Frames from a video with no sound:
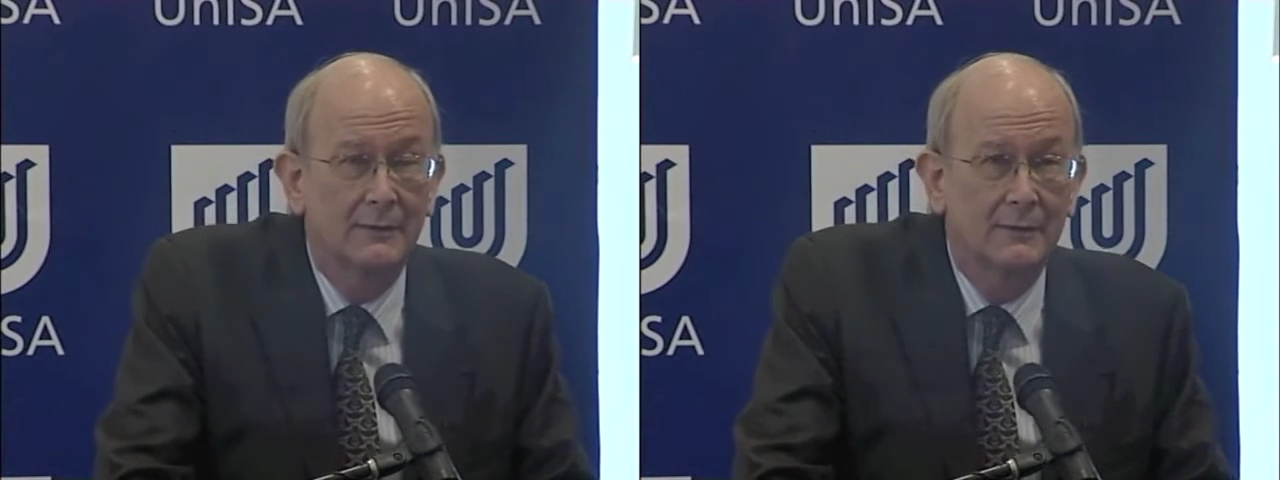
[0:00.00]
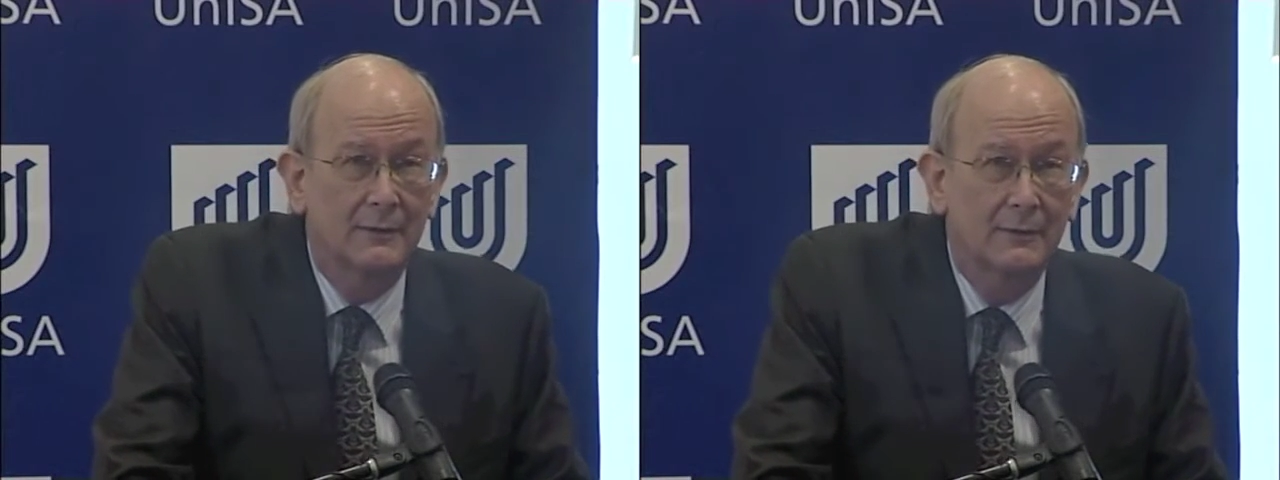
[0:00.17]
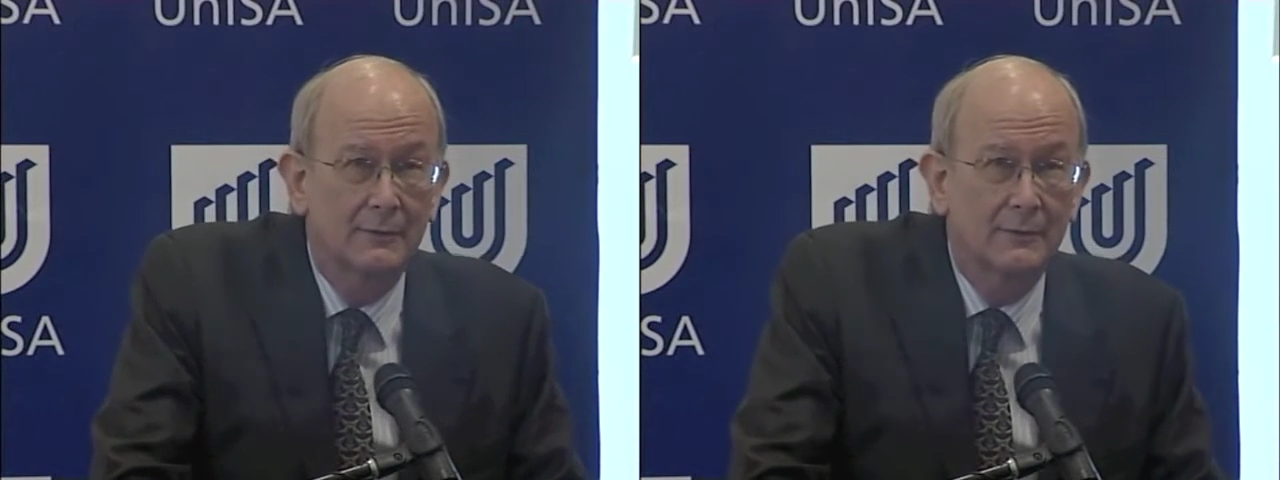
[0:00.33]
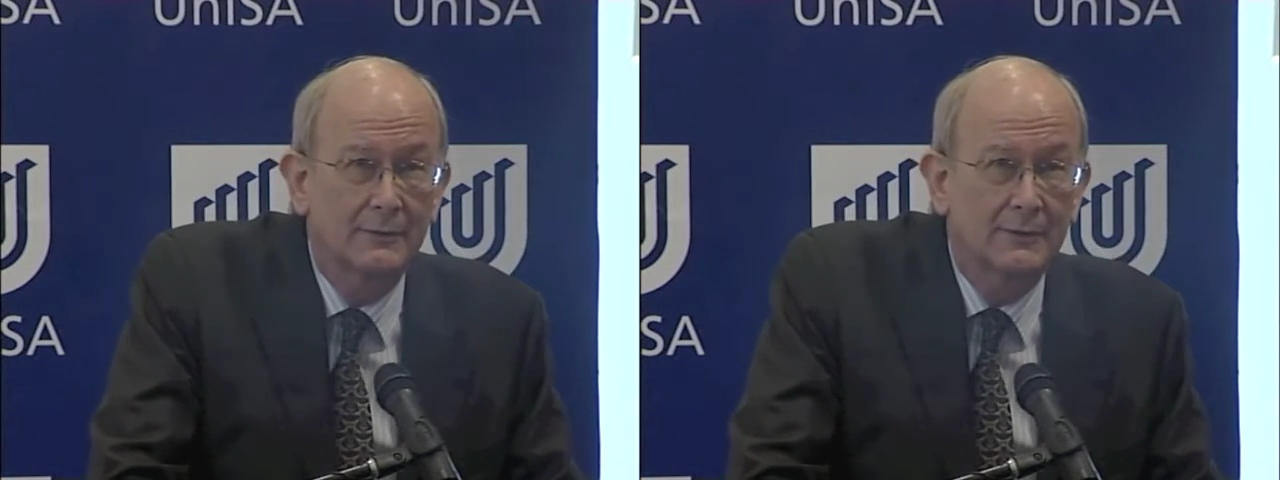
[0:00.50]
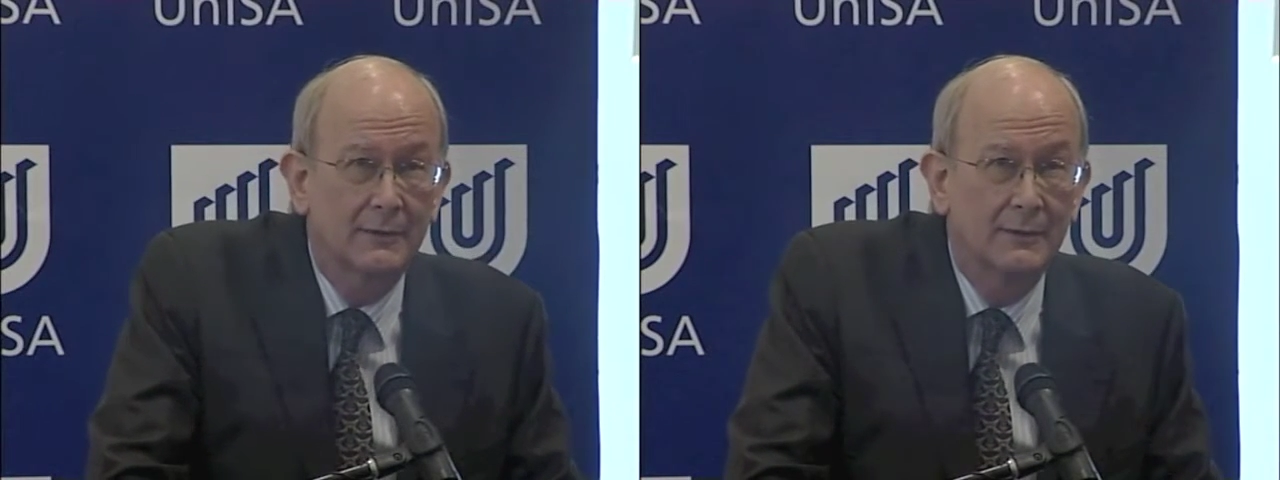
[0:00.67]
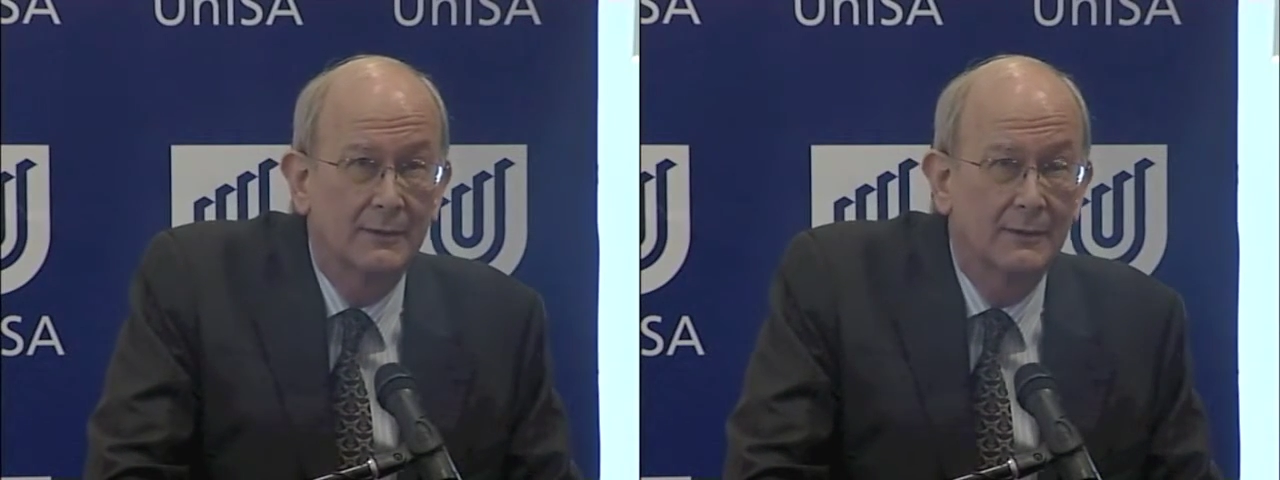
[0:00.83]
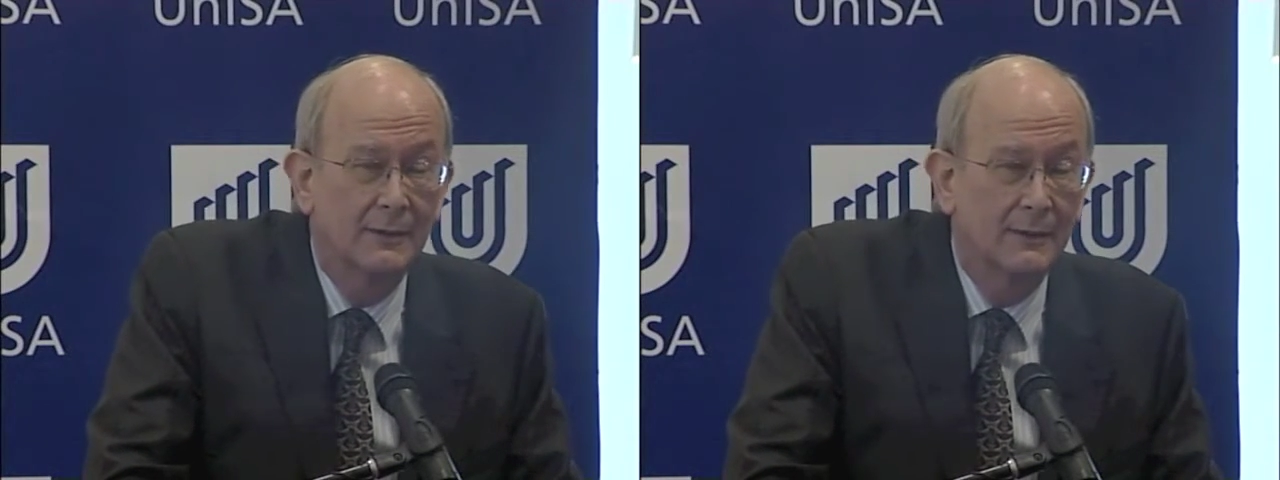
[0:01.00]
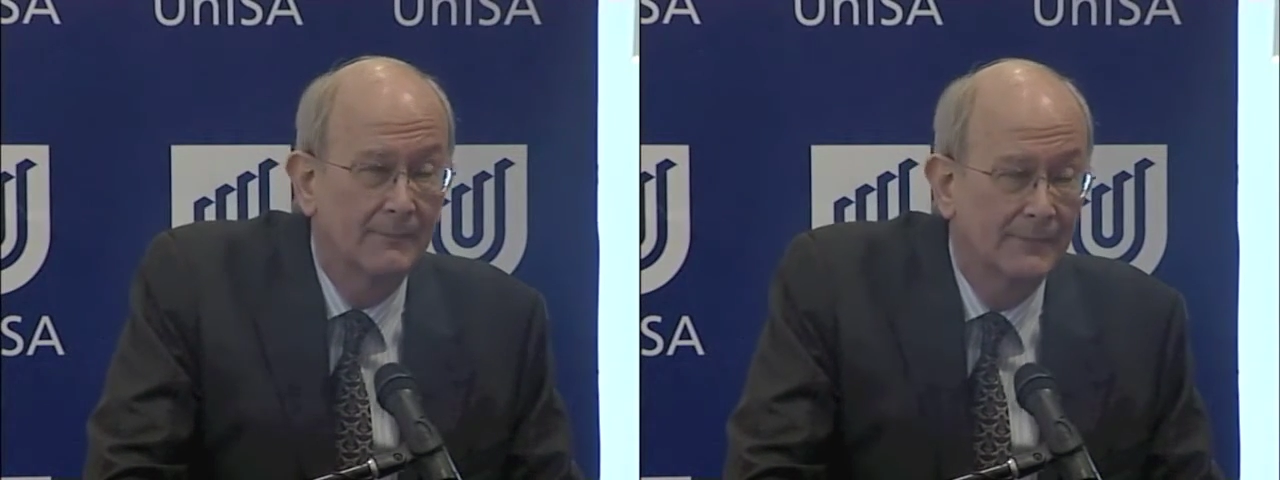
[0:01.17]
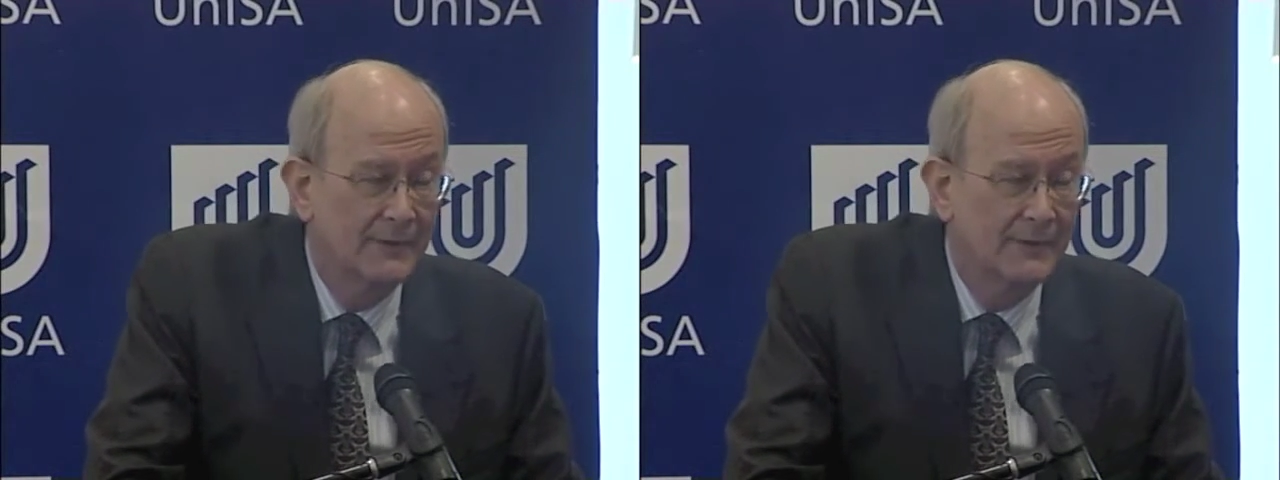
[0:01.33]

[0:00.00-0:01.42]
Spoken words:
There are courts in